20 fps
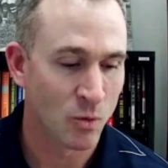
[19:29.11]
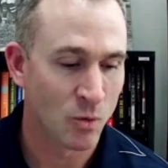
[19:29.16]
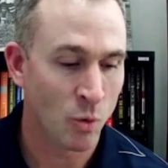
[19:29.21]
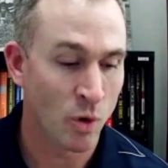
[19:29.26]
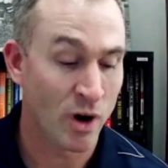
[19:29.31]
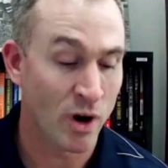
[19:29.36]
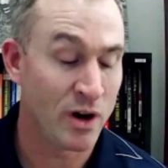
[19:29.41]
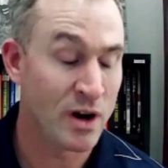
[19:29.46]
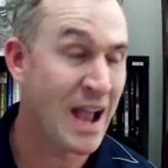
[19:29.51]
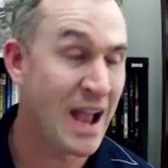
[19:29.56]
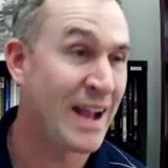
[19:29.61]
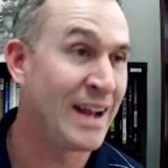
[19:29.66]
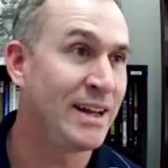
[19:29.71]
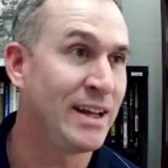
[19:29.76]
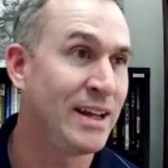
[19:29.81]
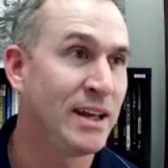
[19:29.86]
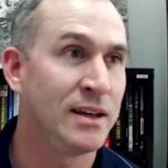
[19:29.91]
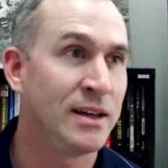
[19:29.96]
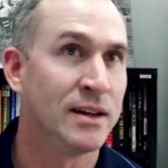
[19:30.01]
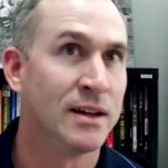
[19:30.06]
where
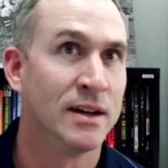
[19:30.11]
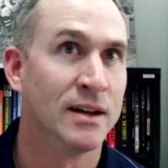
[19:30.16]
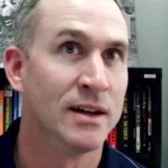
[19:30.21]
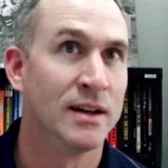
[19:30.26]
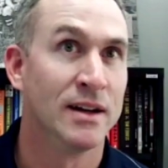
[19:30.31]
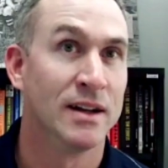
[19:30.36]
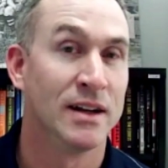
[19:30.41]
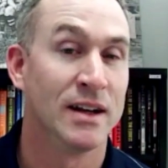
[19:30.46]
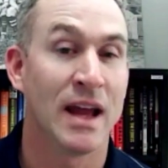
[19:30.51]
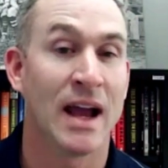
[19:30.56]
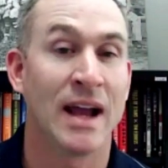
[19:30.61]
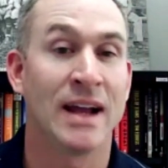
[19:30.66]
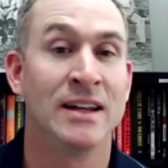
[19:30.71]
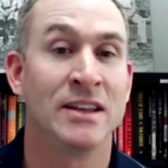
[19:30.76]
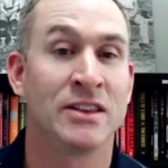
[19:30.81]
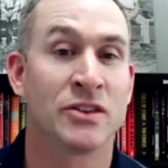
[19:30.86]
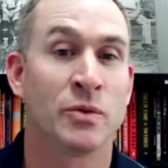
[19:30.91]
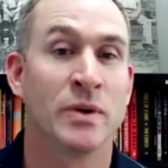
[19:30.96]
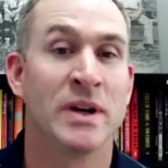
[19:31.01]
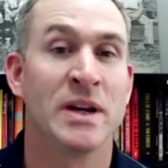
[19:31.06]

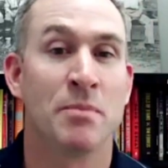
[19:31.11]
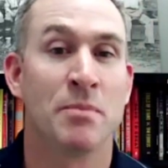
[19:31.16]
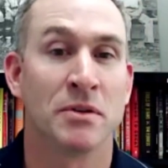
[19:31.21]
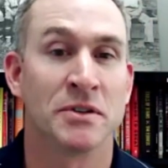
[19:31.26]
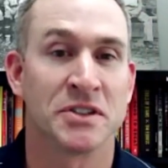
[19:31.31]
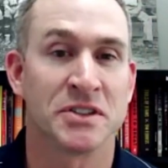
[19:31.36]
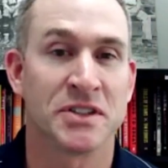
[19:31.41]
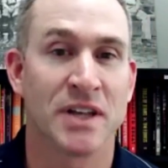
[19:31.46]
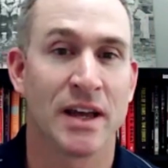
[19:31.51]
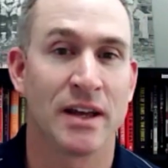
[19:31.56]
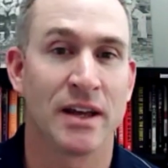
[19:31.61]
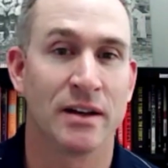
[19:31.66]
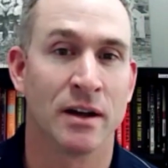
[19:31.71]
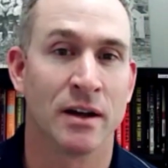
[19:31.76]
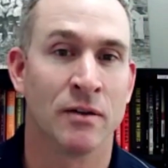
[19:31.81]
93%